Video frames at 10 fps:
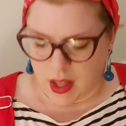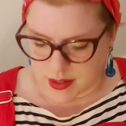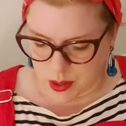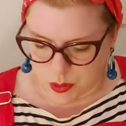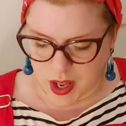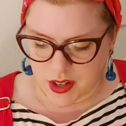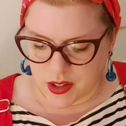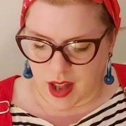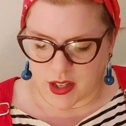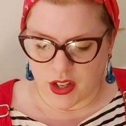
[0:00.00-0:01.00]
And so when I
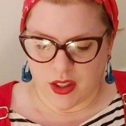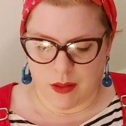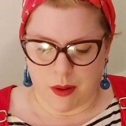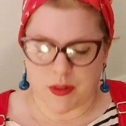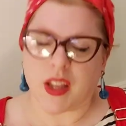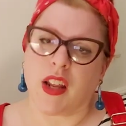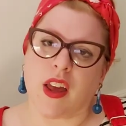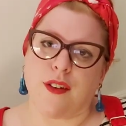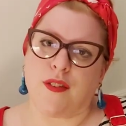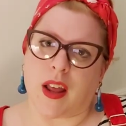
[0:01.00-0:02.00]
had a look at them, I was going
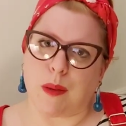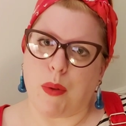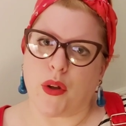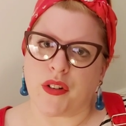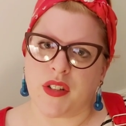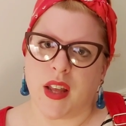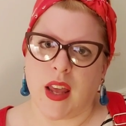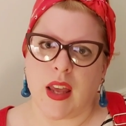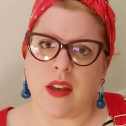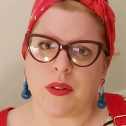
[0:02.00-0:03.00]
to go for like a
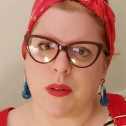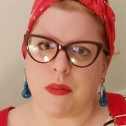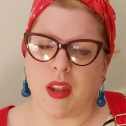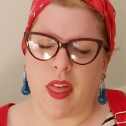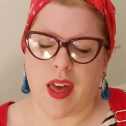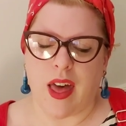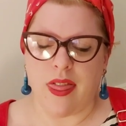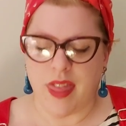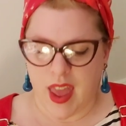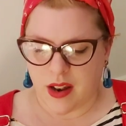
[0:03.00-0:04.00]
ponte or something like that,
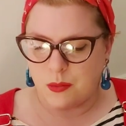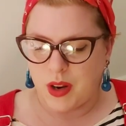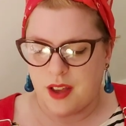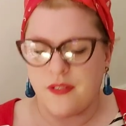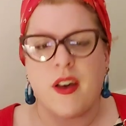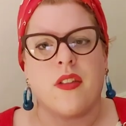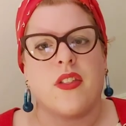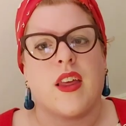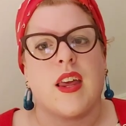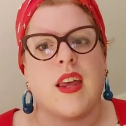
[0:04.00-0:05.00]
and then when I
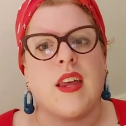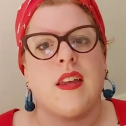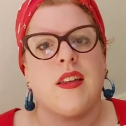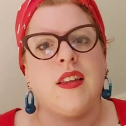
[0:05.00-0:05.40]
felt the